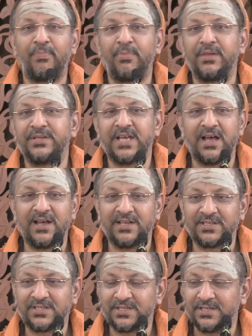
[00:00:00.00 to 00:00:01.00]
she
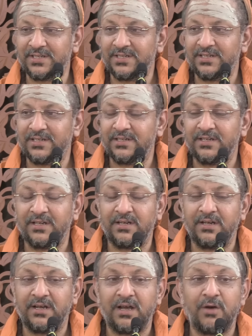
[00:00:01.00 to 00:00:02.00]
asked,
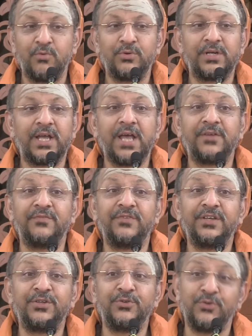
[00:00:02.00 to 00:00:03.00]
how can
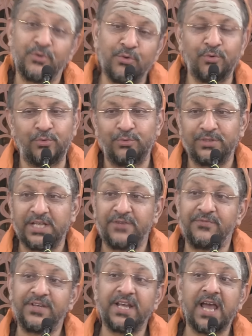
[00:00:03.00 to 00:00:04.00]
we know that
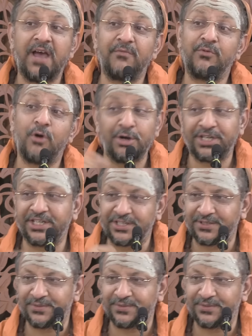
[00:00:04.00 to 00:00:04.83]
we have got it?